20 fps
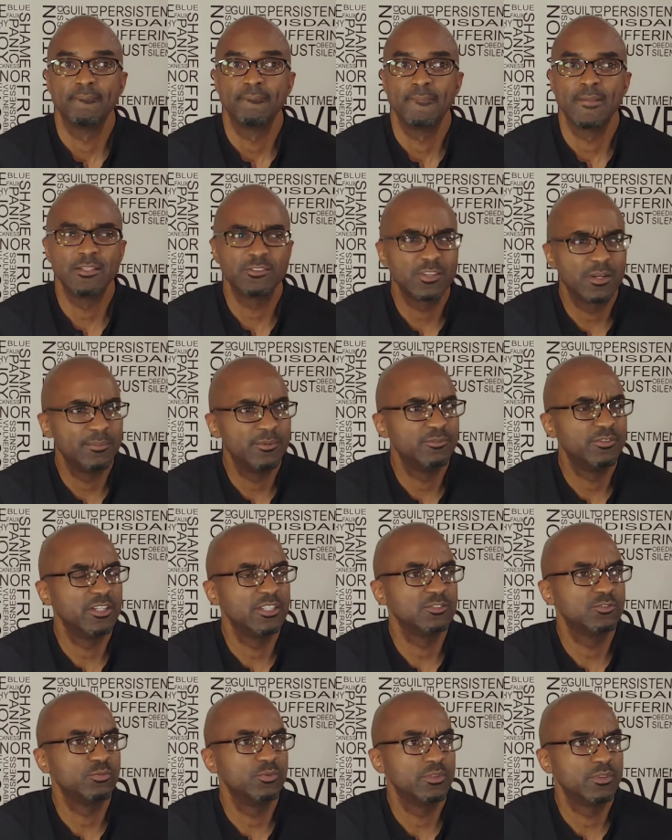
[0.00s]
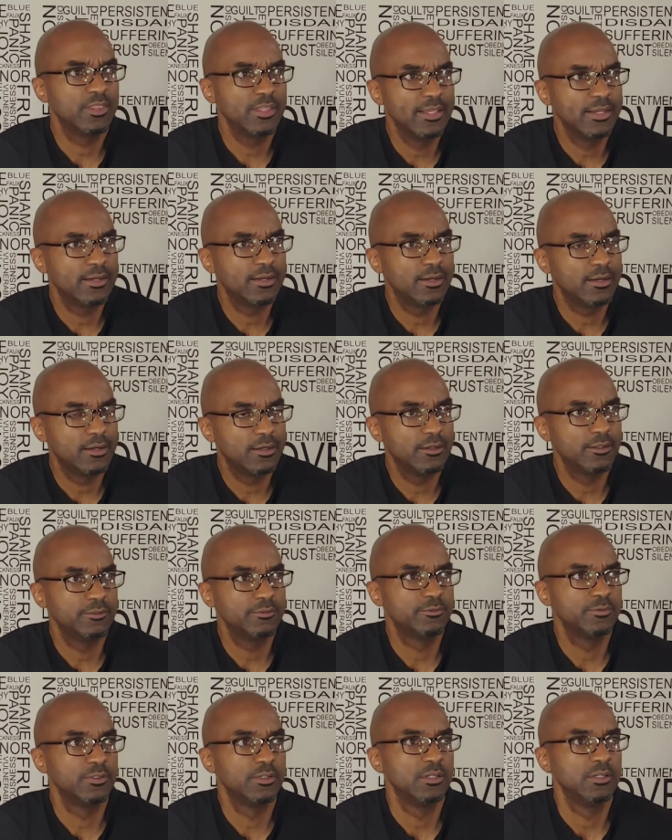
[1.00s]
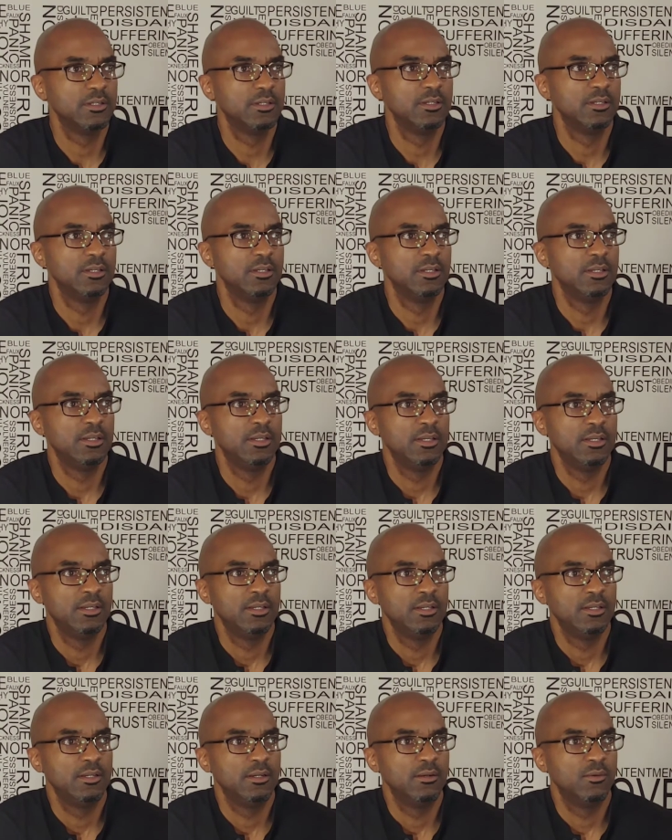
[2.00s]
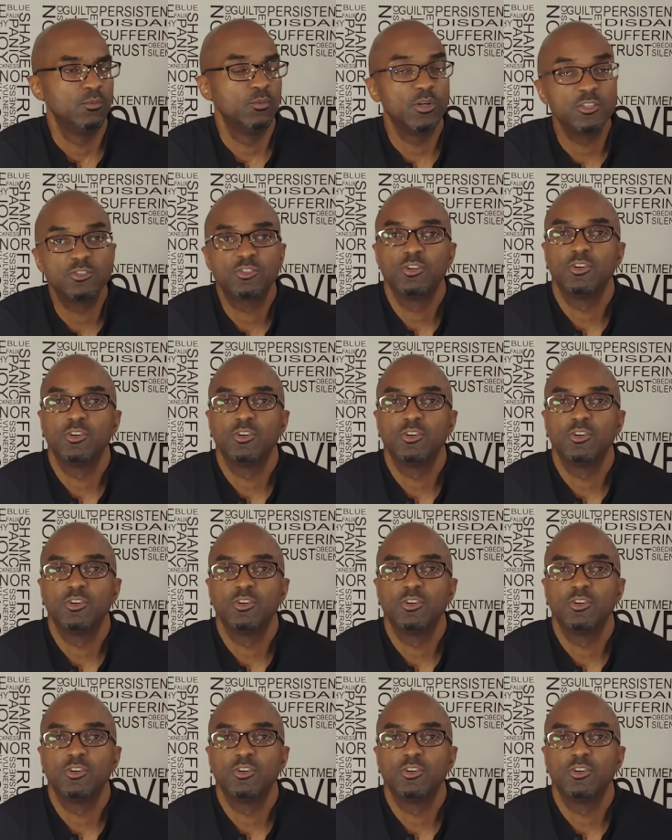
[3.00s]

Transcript: And some of us will think of what's